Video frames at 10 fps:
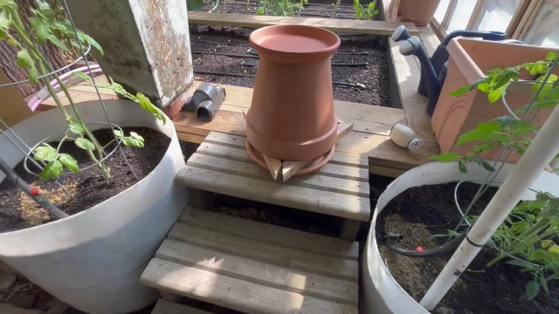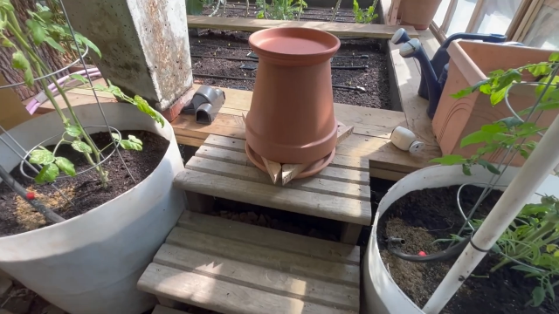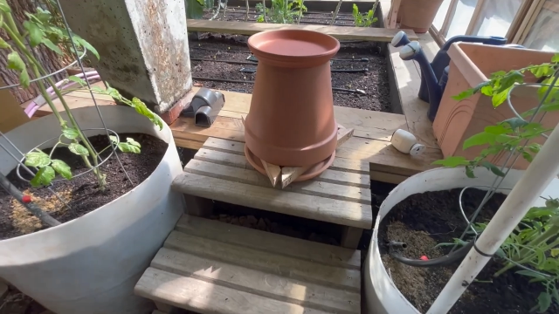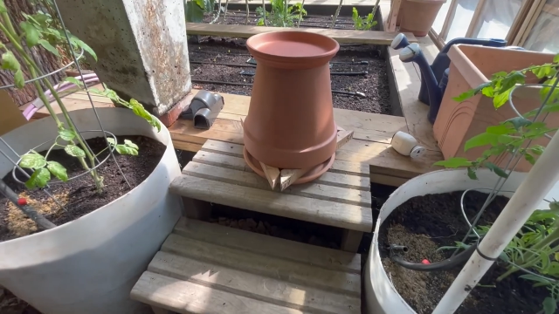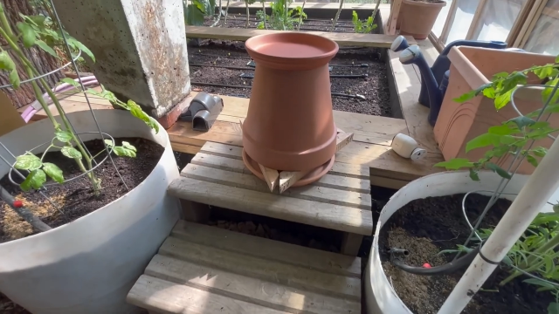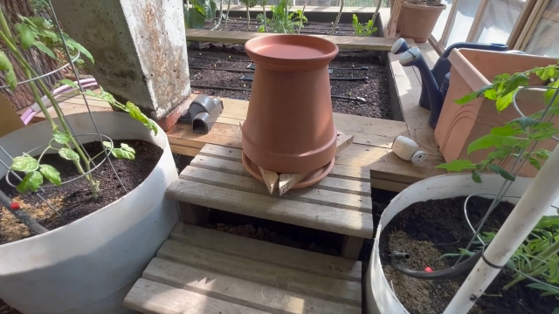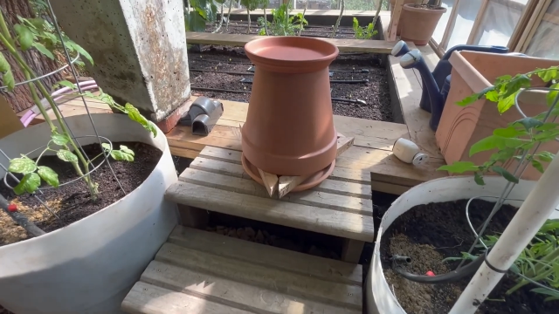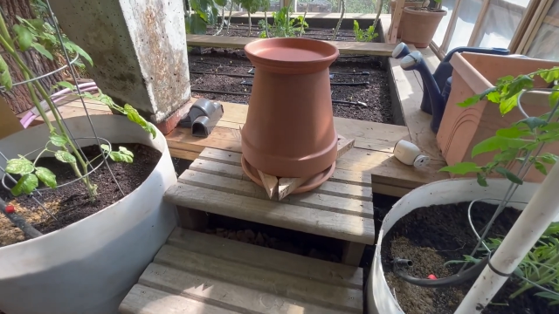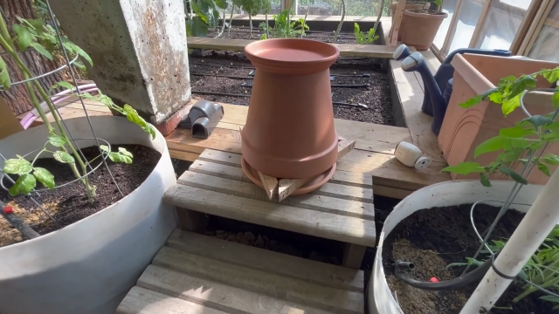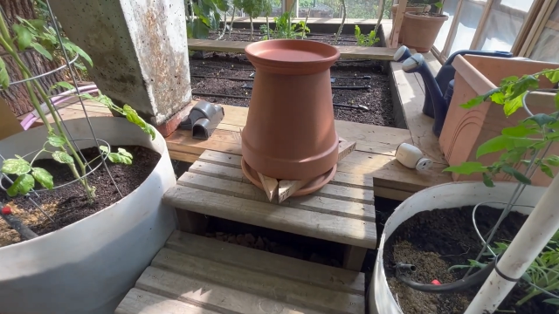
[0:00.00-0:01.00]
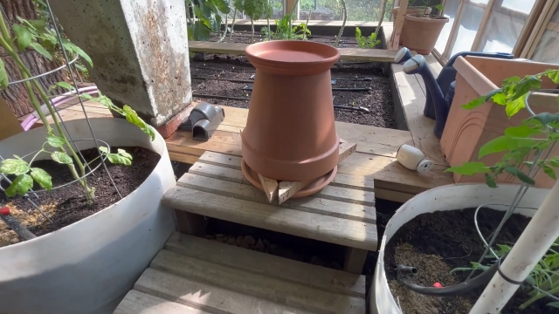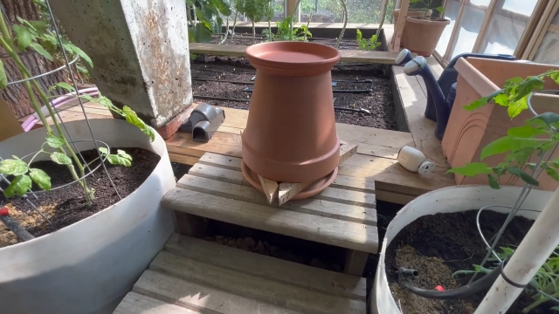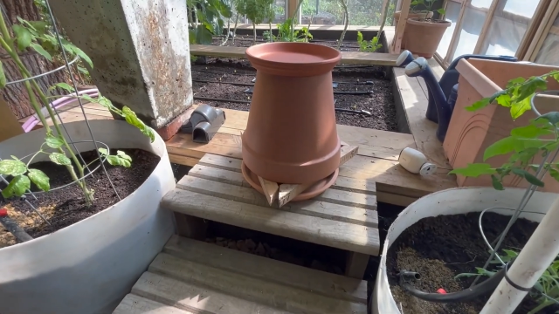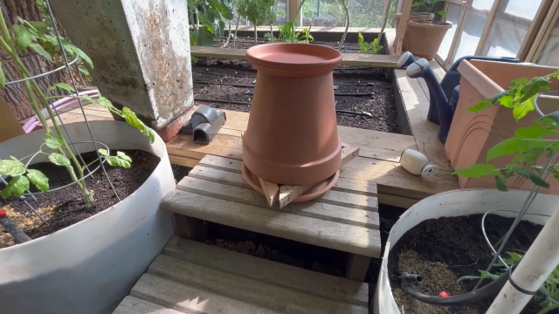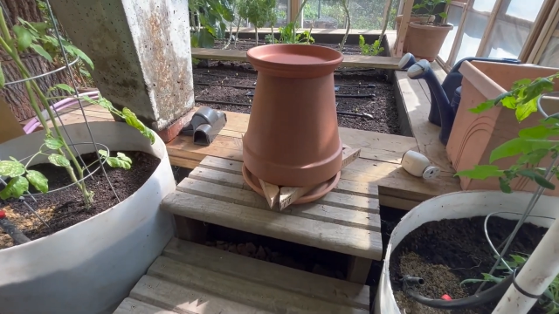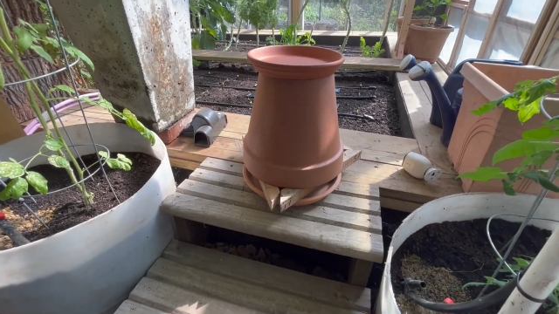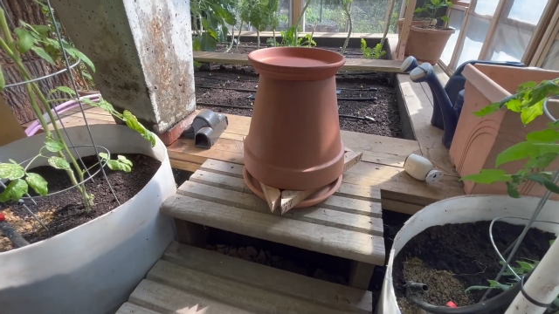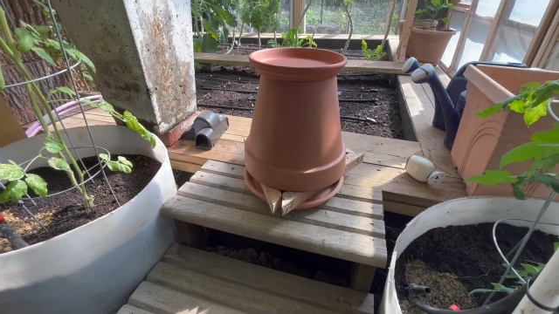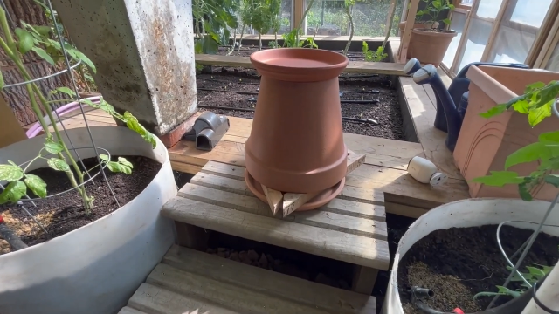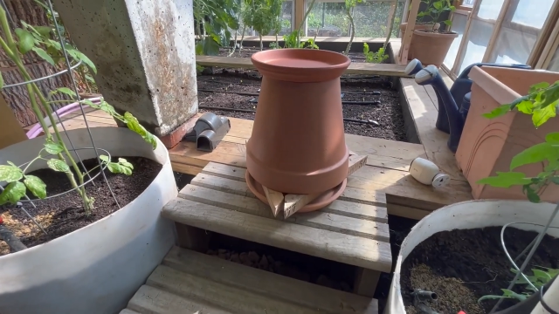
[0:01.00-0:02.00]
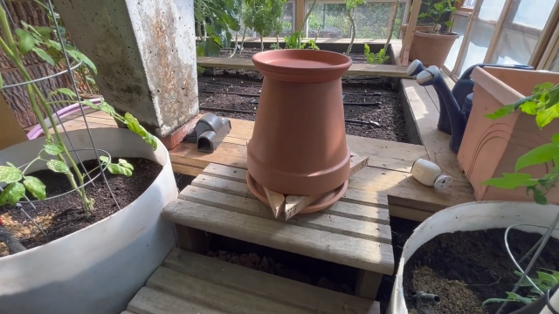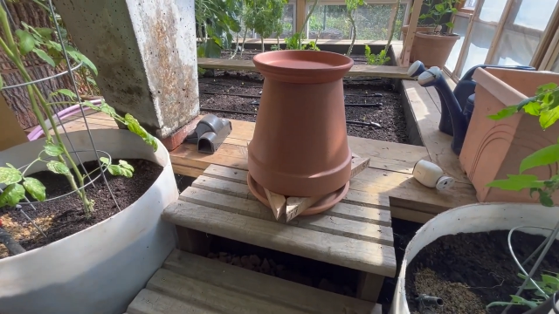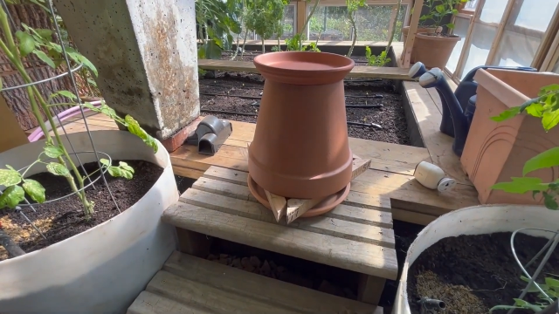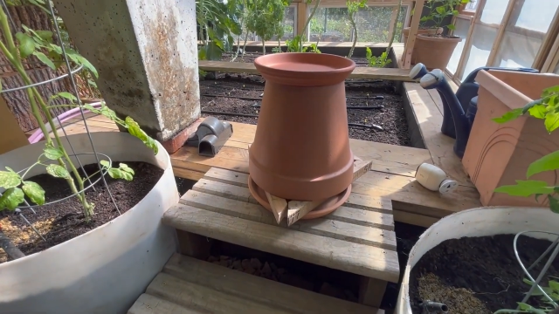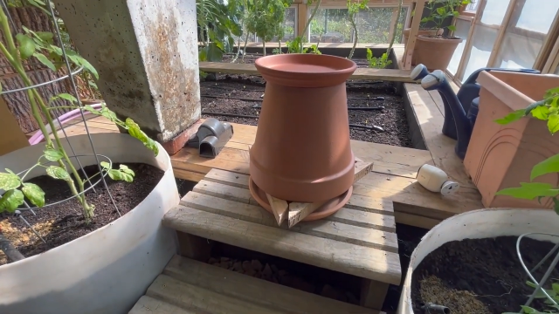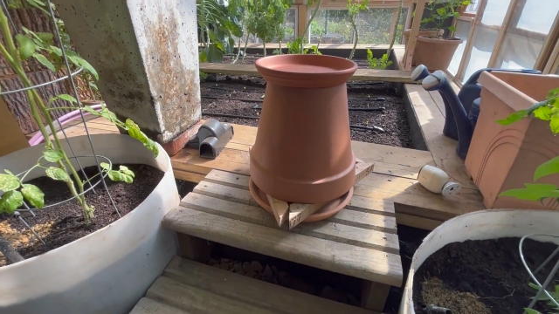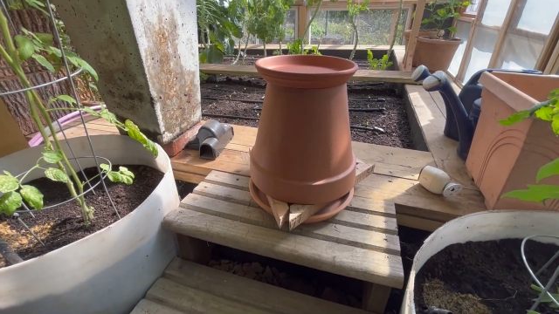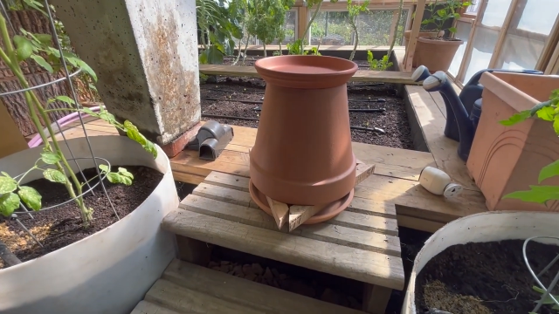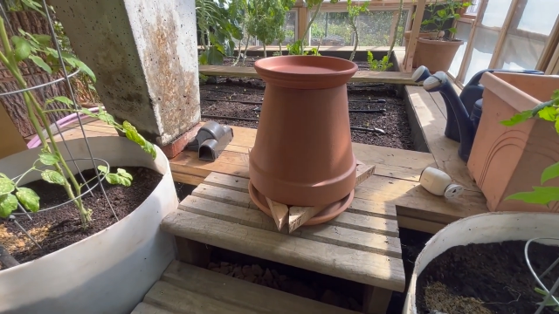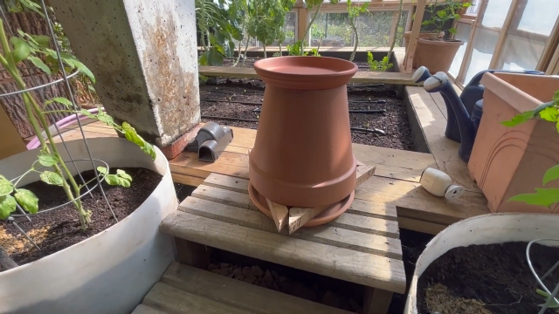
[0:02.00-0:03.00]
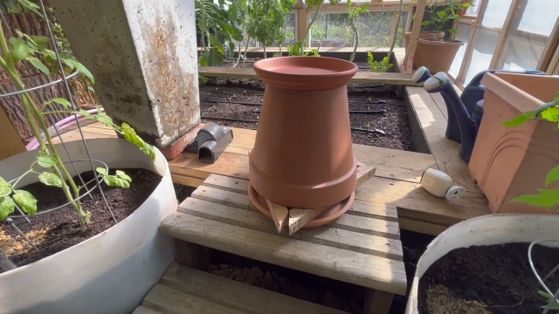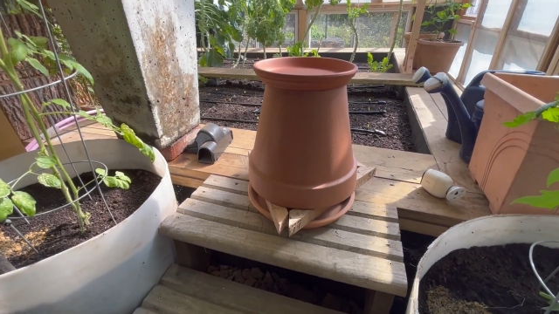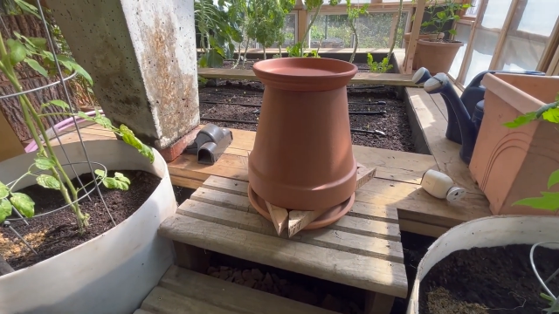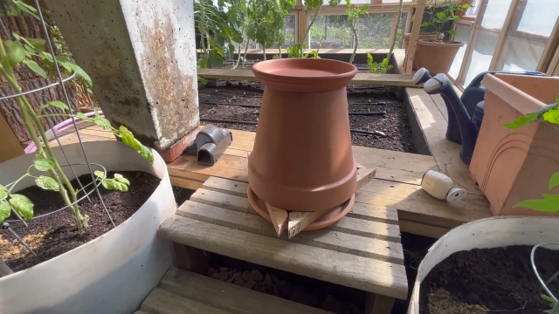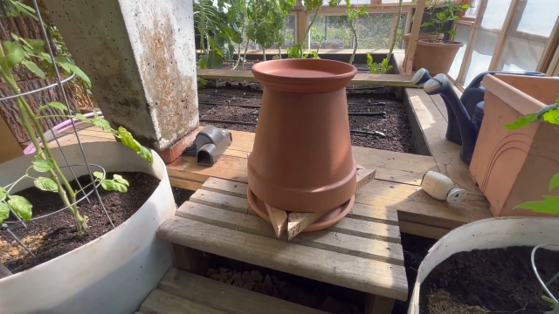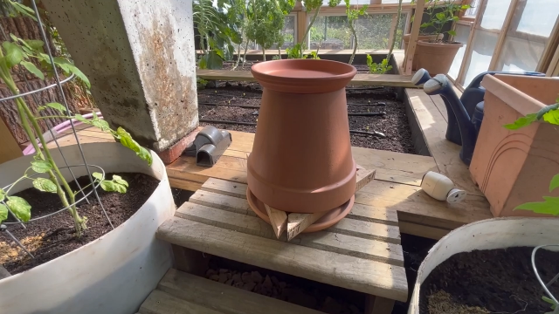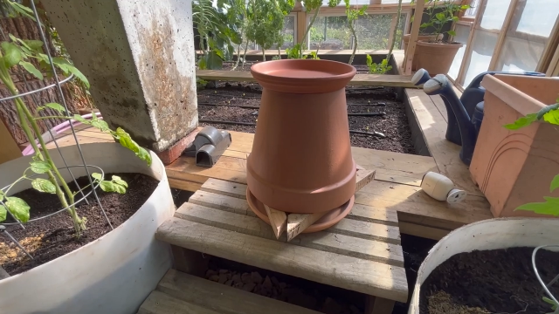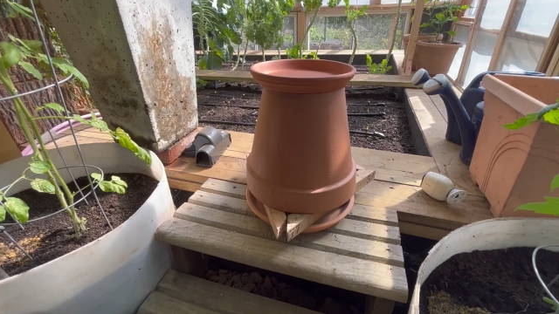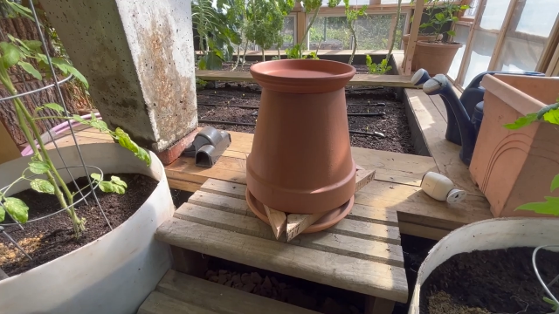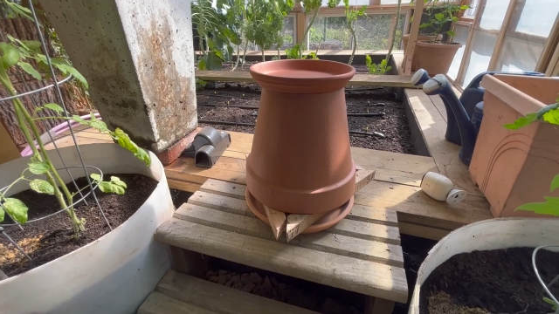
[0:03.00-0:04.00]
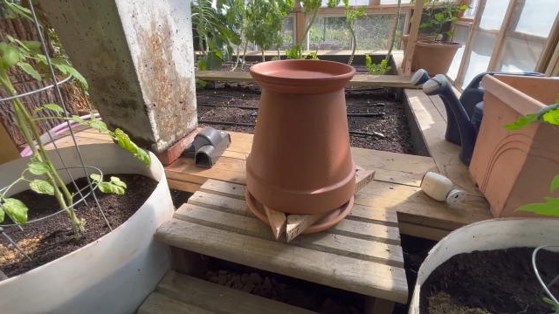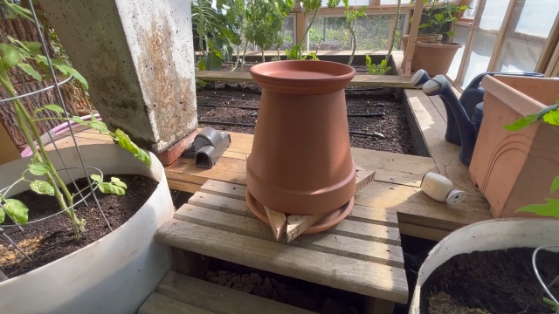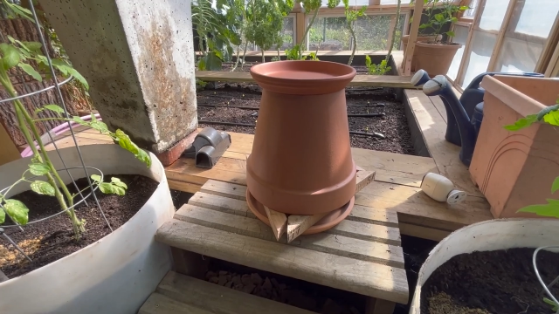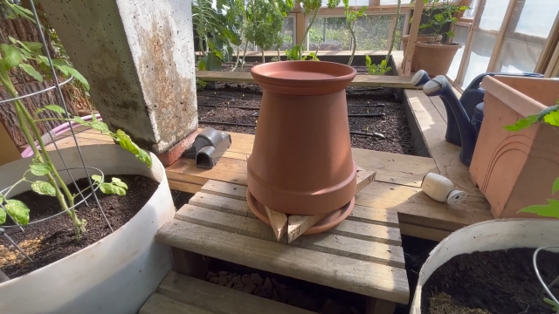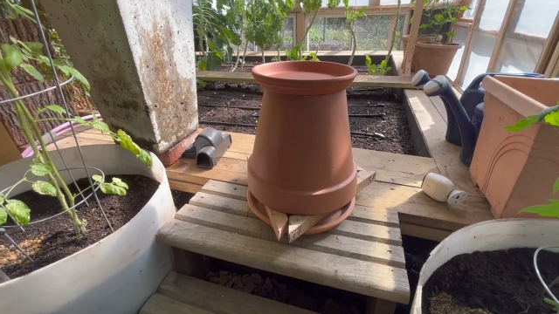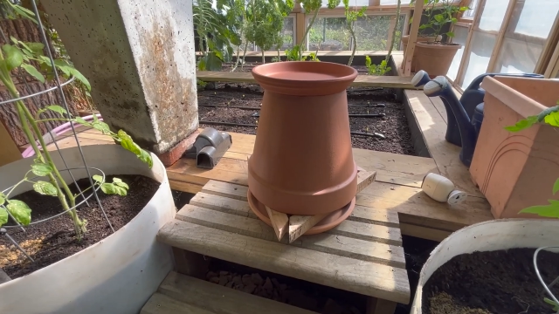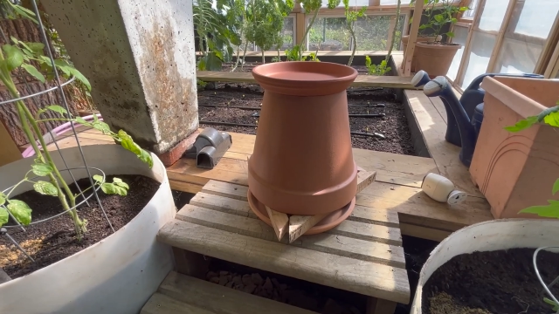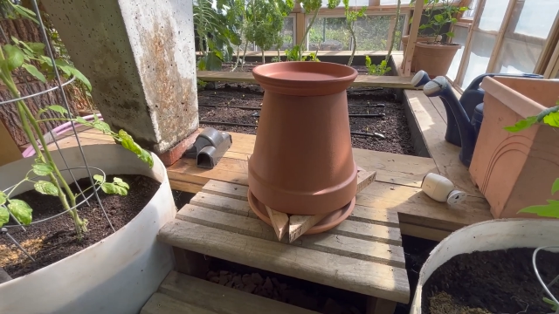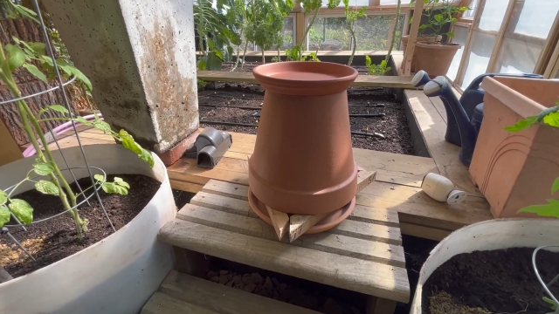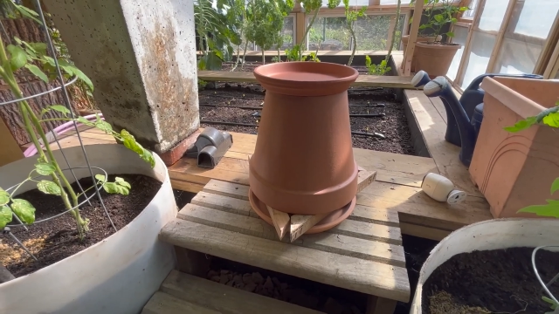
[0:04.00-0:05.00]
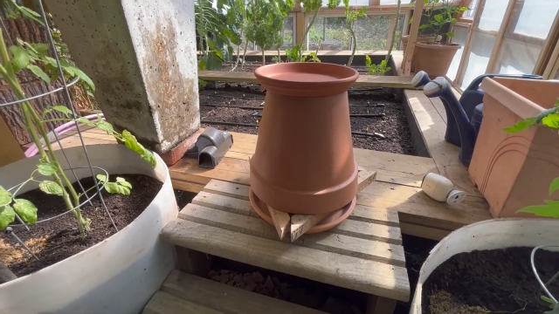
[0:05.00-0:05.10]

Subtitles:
[unreadable: no face in view]